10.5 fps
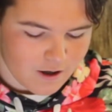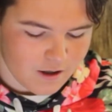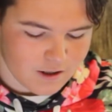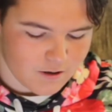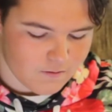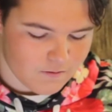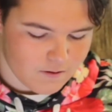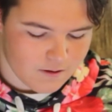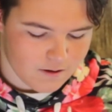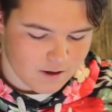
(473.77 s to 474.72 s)
Also,
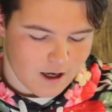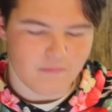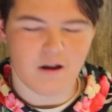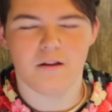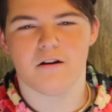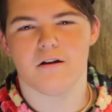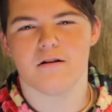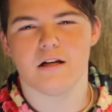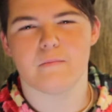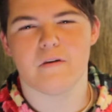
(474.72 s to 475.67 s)
I'm not like gonna
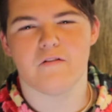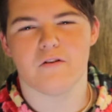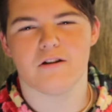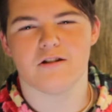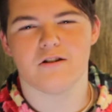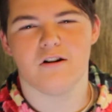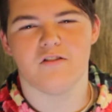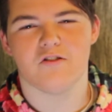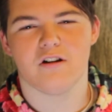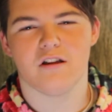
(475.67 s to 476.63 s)
take my foundation
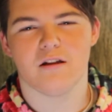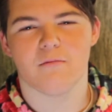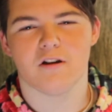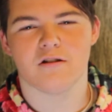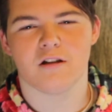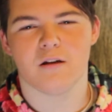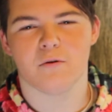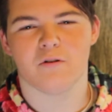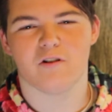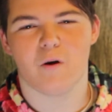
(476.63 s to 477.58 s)
off or anything because that
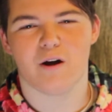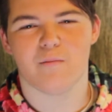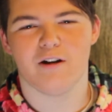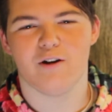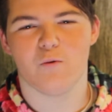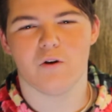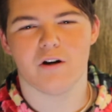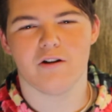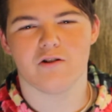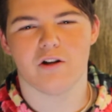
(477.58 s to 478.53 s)
would require me to do
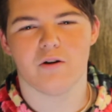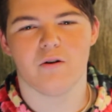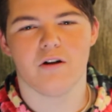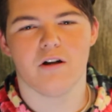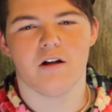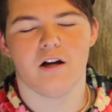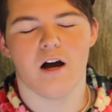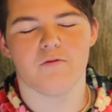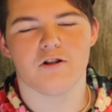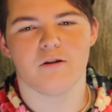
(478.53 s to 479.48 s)
work, so
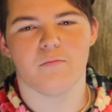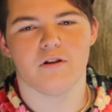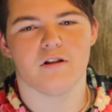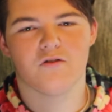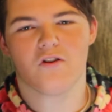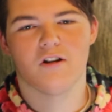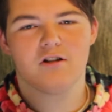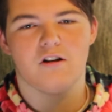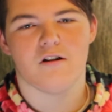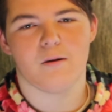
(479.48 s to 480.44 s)
I'm just gonna put this foundation on